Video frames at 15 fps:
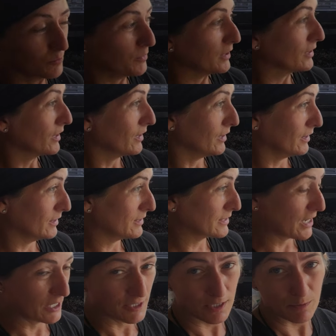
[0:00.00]

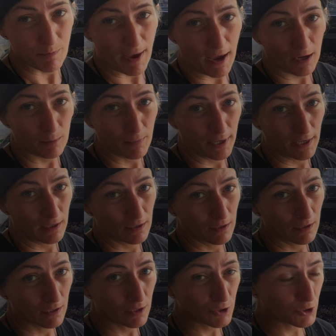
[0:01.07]
because I just back my
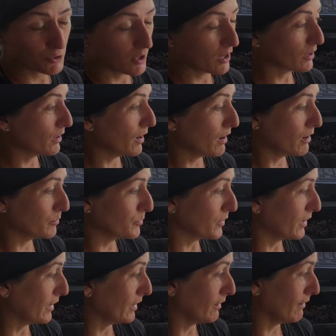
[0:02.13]
truck up
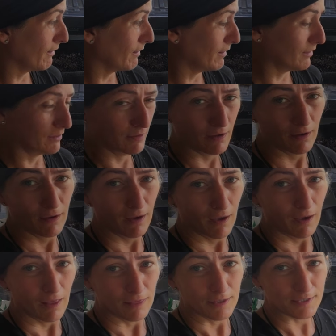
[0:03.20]
and
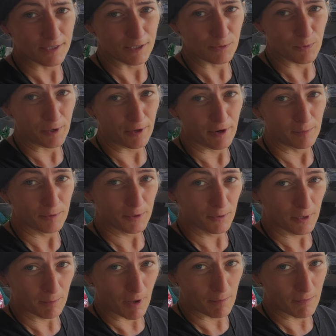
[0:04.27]
this is where I'm
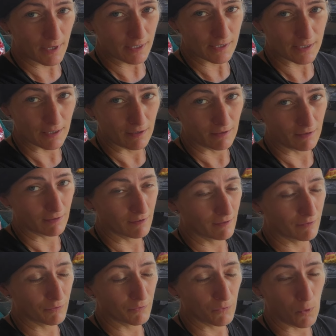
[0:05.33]
doing my mixing
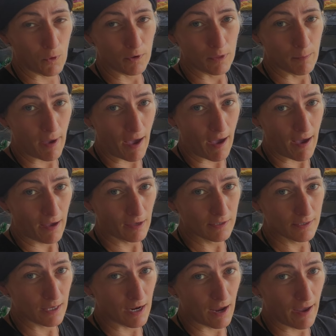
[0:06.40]
for the
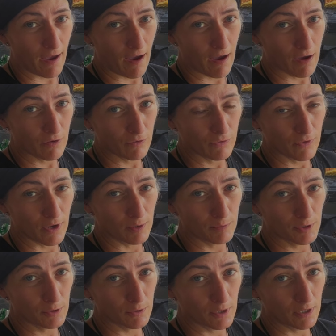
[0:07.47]
bags that I have.
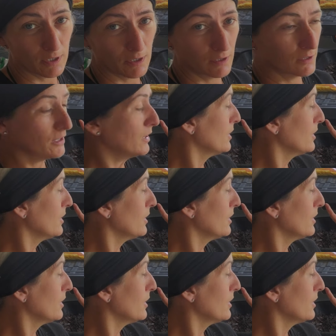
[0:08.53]
I'm doing